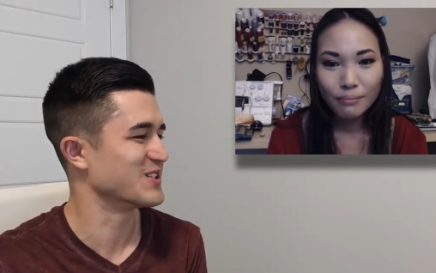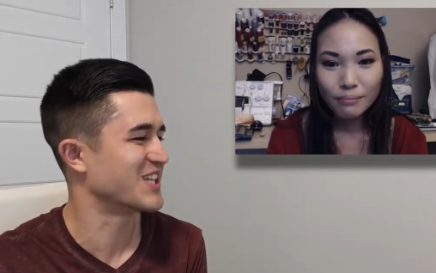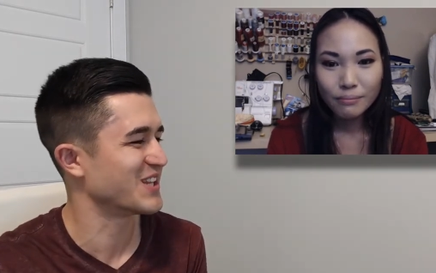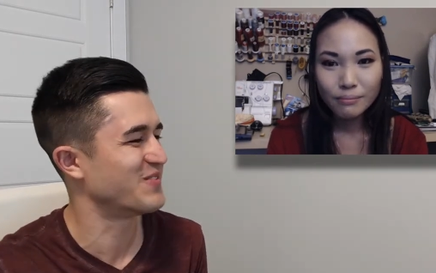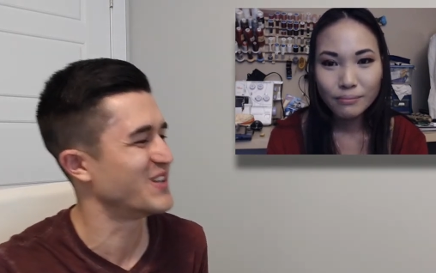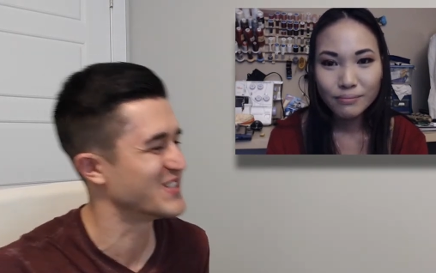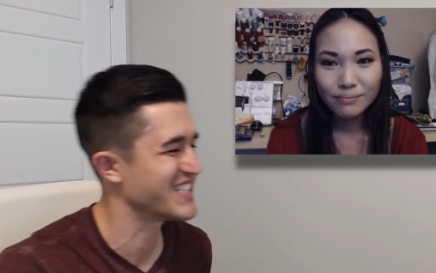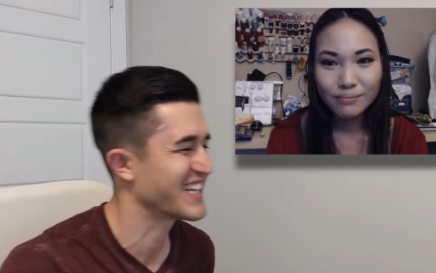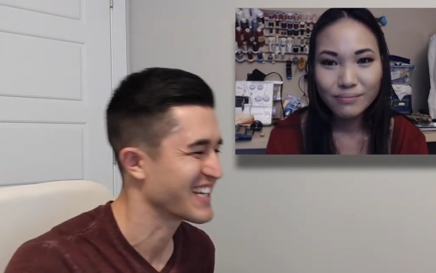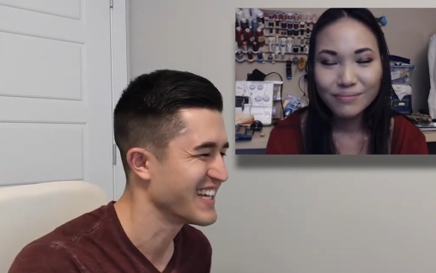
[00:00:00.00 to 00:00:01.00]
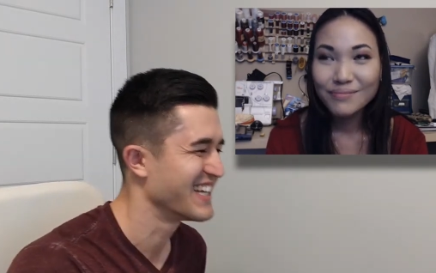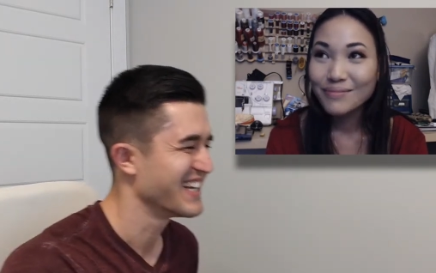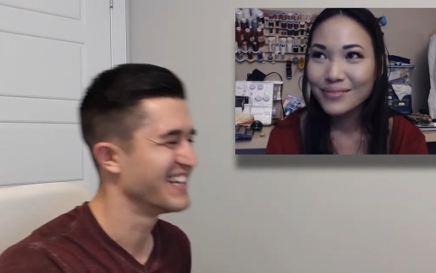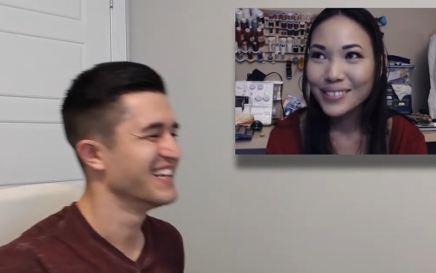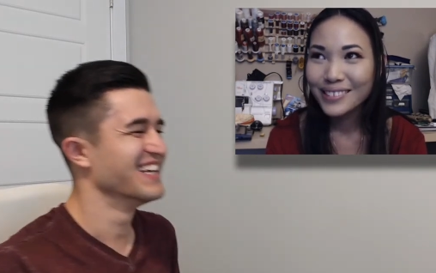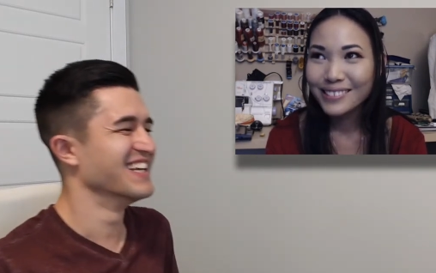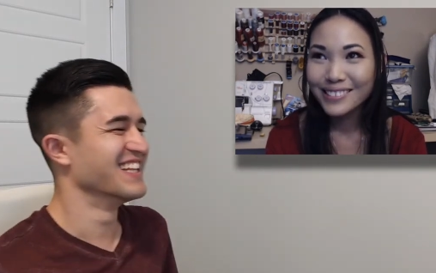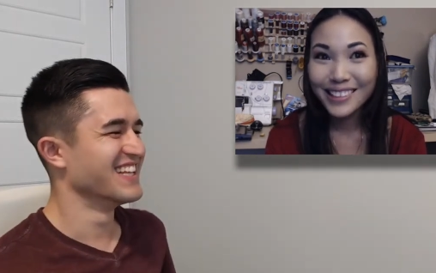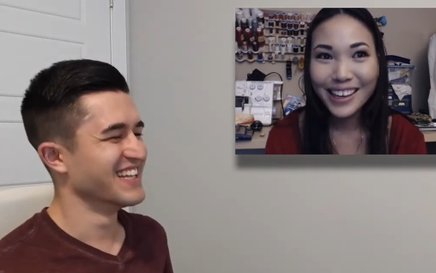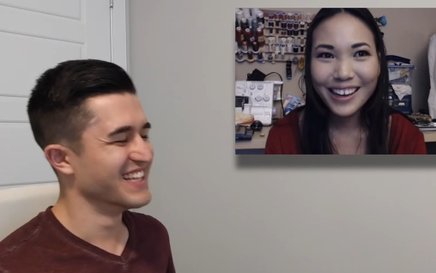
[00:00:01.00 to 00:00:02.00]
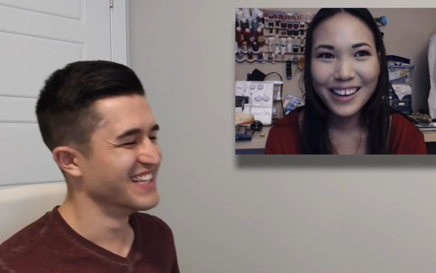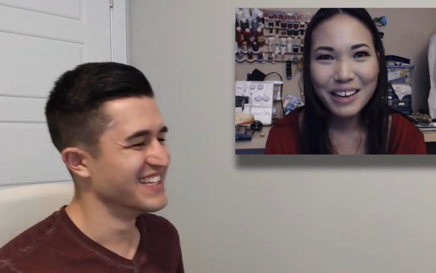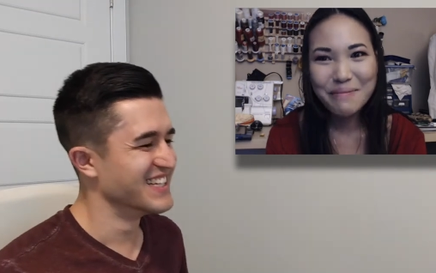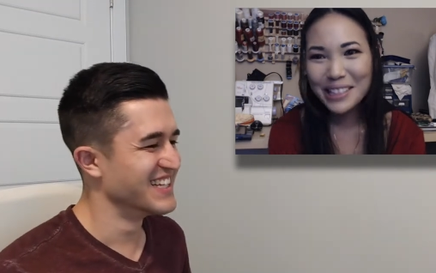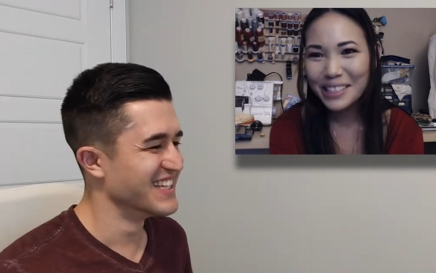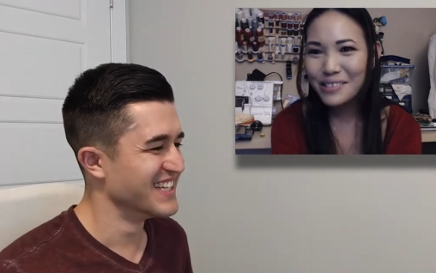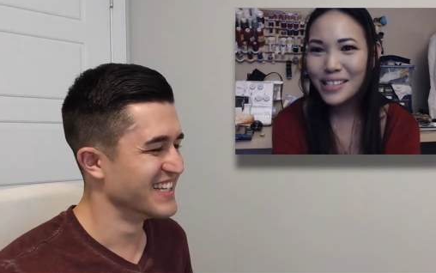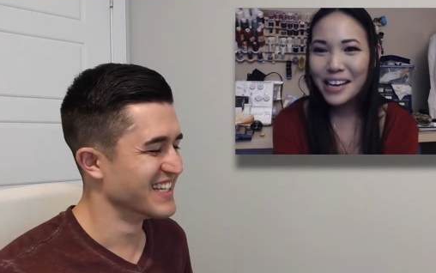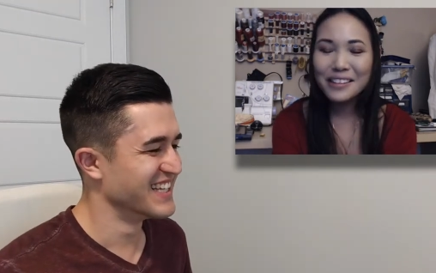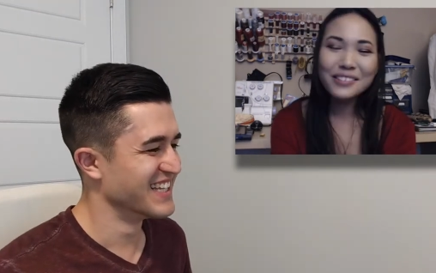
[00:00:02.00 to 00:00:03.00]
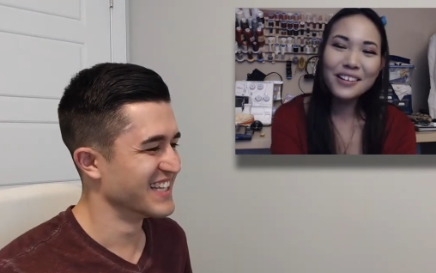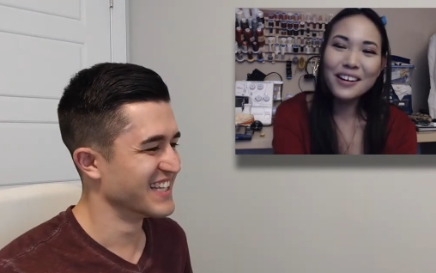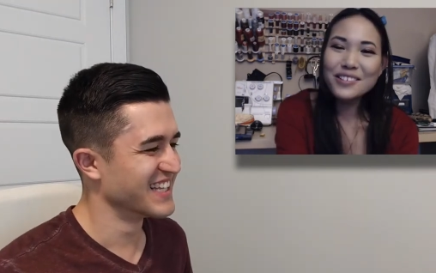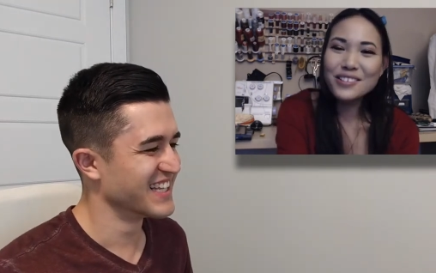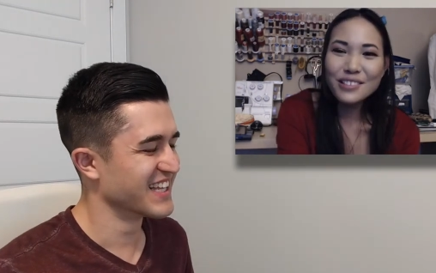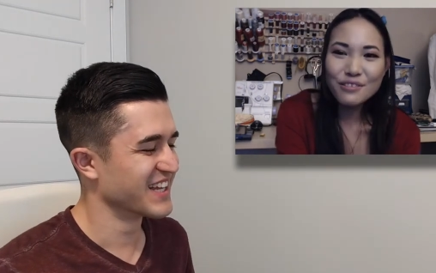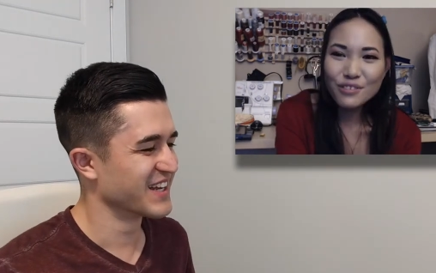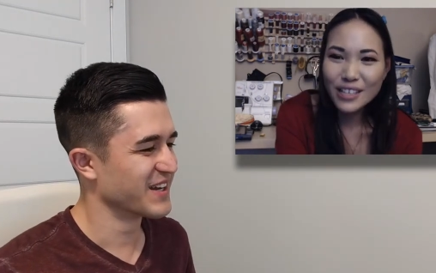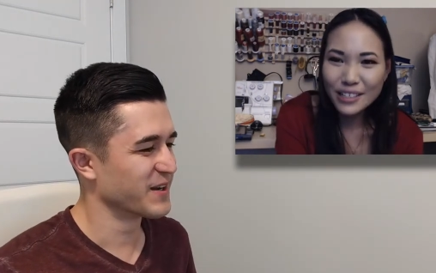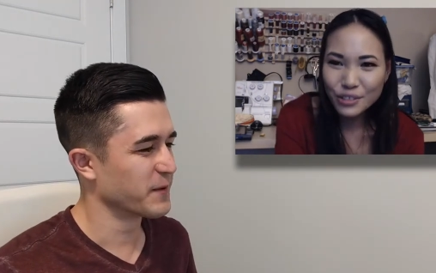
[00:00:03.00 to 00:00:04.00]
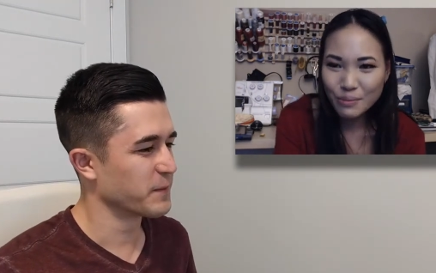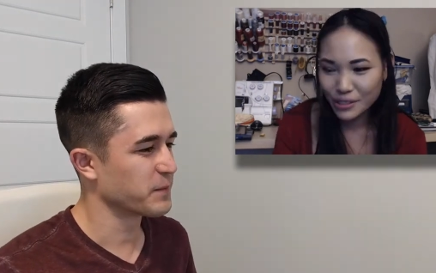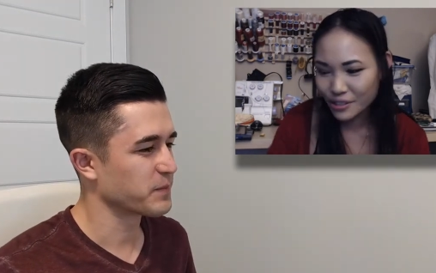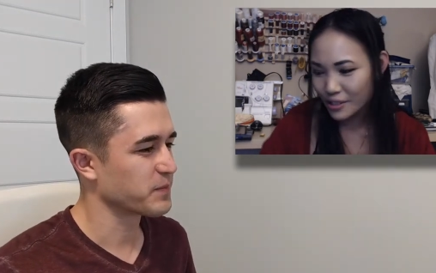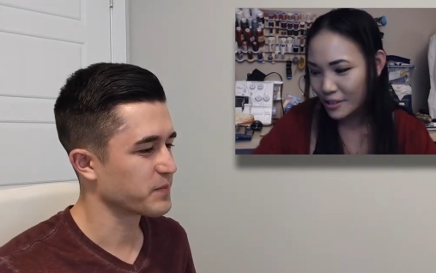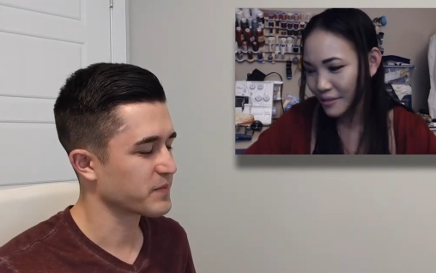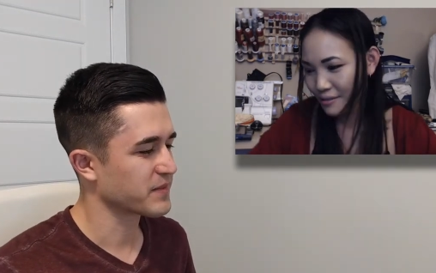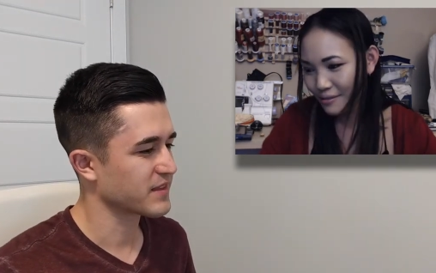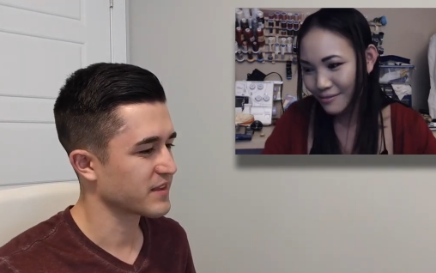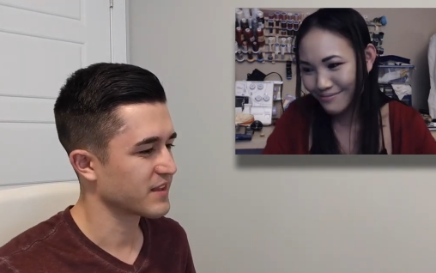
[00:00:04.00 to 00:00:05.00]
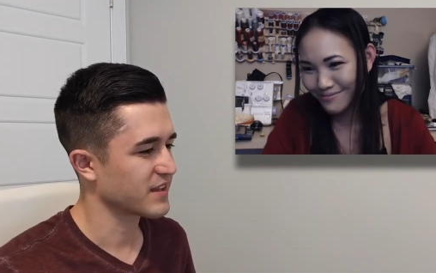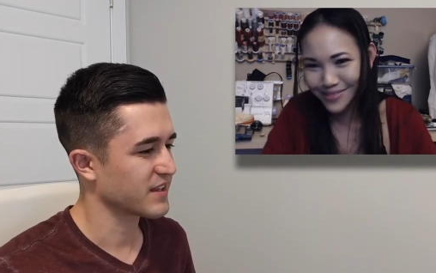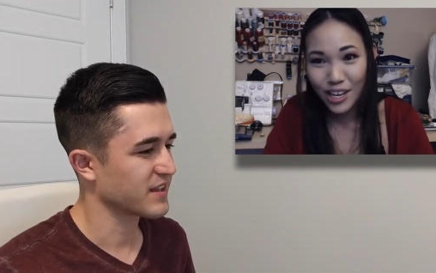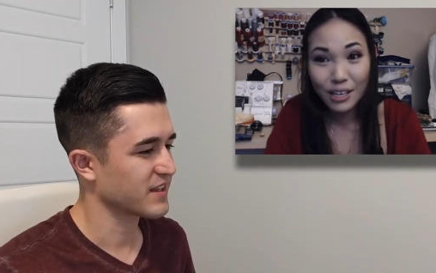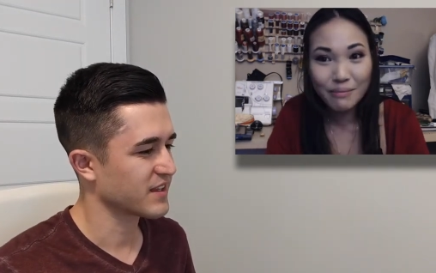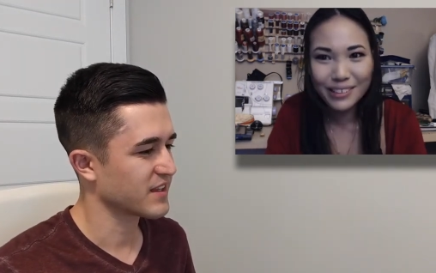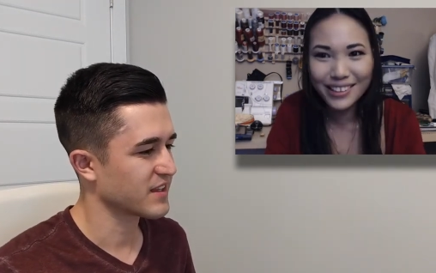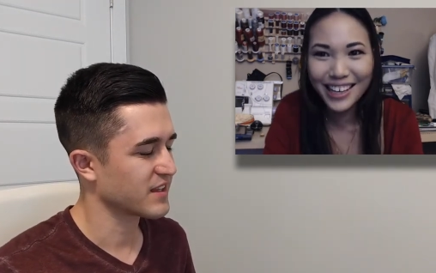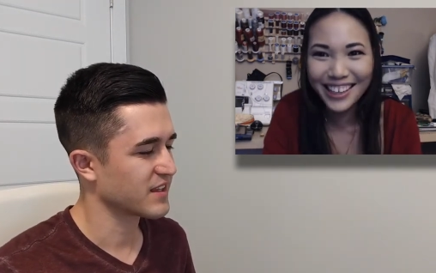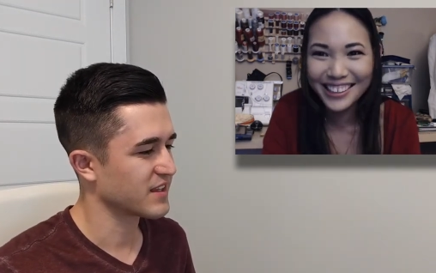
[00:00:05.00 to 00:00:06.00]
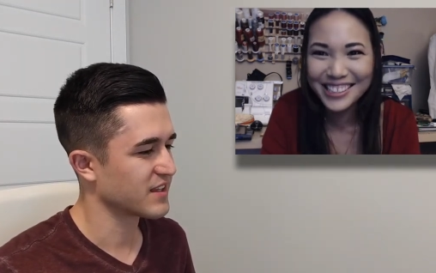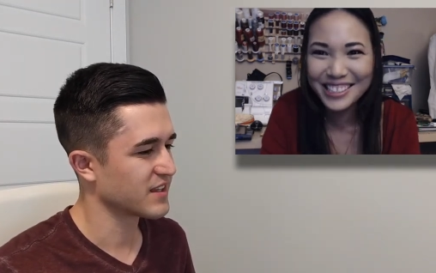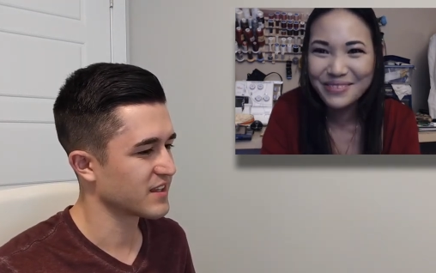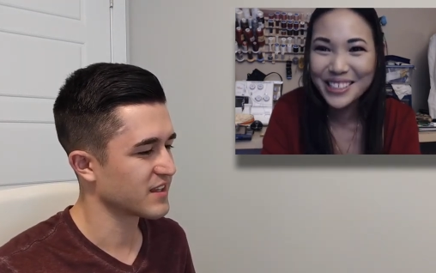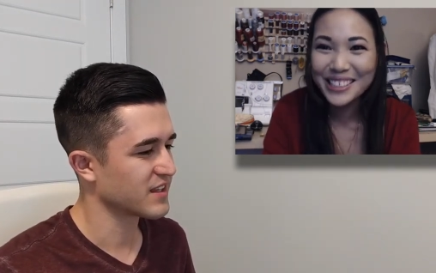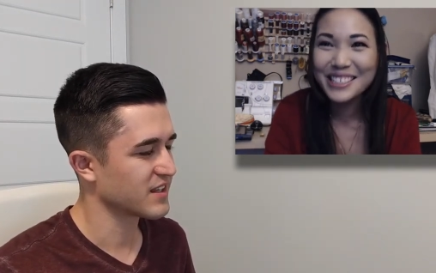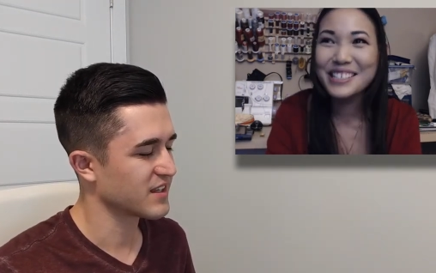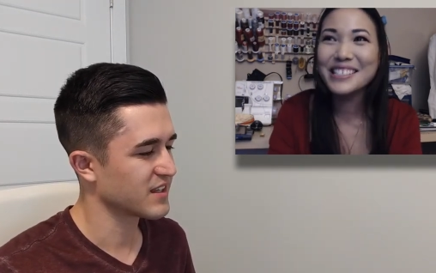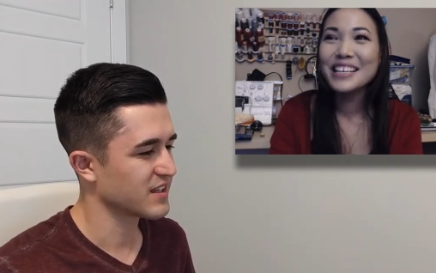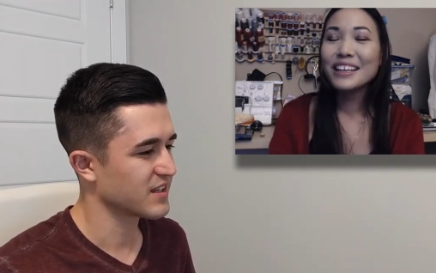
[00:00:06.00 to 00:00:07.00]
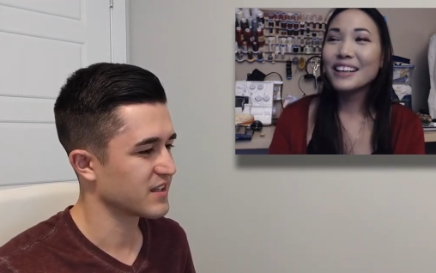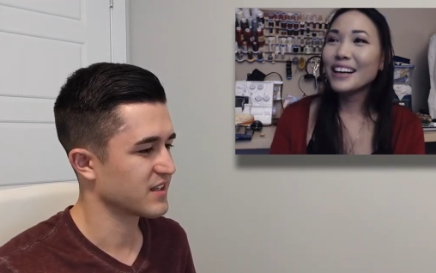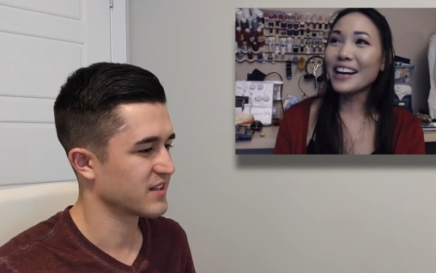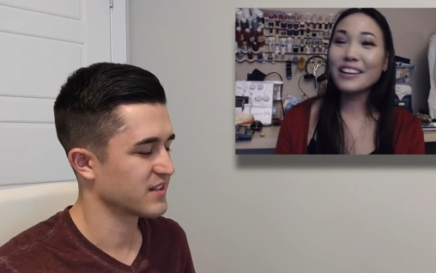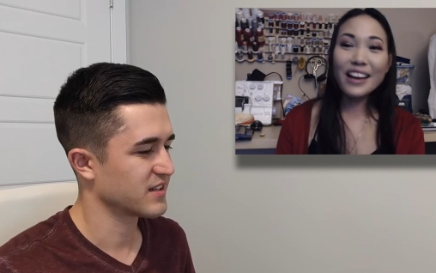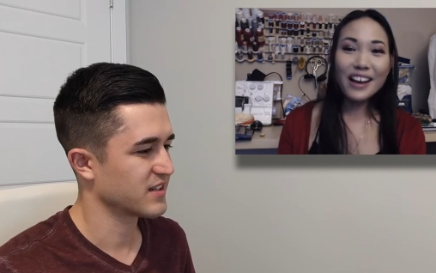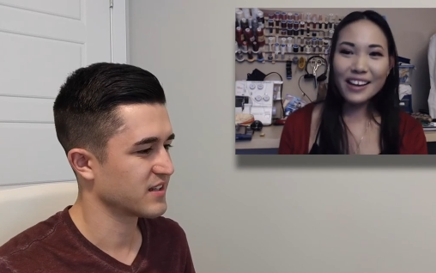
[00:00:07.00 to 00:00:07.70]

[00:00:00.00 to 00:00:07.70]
Speaker 1: into the music.
Speaker 2: yeah, I mean, there's uh, honestly there's not too much to talk about that to be honest. I I